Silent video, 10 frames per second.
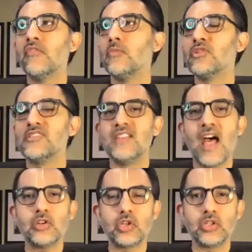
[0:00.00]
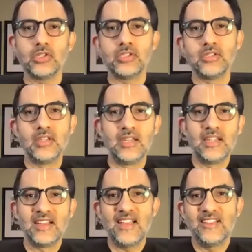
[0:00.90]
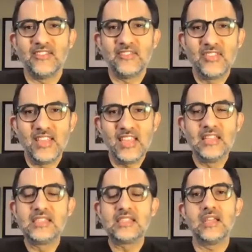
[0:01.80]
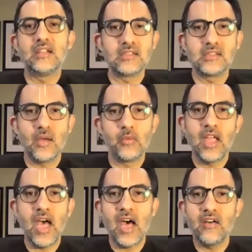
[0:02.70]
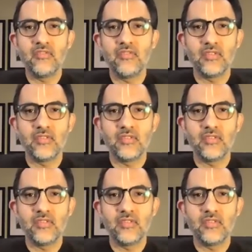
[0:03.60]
the most natural kind of instincts that we have.